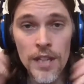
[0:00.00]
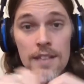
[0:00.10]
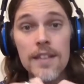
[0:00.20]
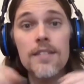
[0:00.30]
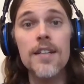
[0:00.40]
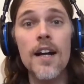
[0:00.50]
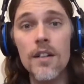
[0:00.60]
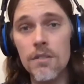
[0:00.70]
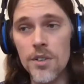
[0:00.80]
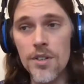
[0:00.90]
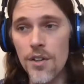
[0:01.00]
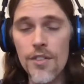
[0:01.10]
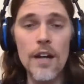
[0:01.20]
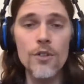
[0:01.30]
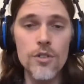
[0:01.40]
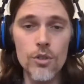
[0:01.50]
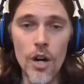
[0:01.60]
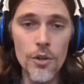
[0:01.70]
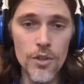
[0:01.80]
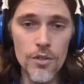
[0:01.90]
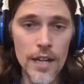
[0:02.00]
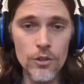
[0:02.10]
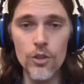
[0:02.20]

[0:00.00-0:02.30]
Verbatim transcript: They sell, I mean, the thousands or hundreds of thousands